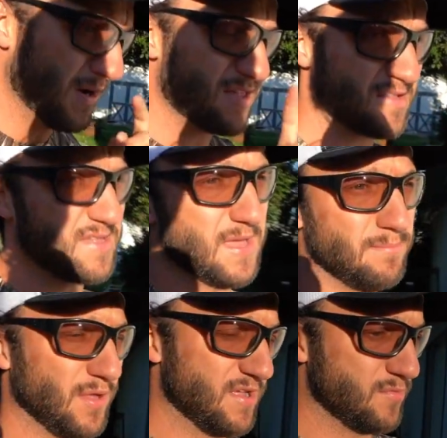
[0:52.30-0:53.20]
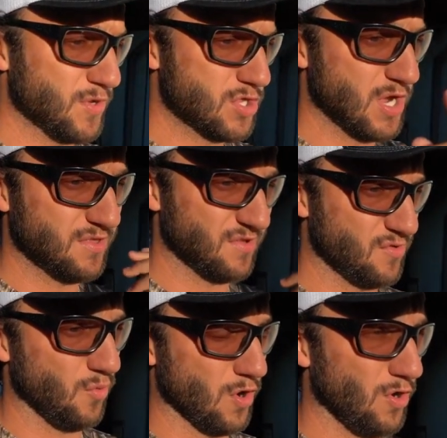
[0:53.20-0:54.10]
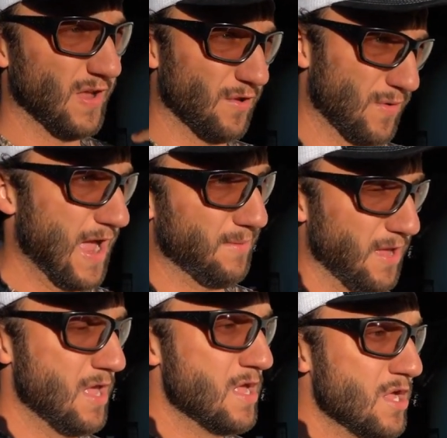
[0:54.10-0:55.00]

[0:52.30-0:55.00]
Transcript: it's the same place we shot the squirrel and the rabbit.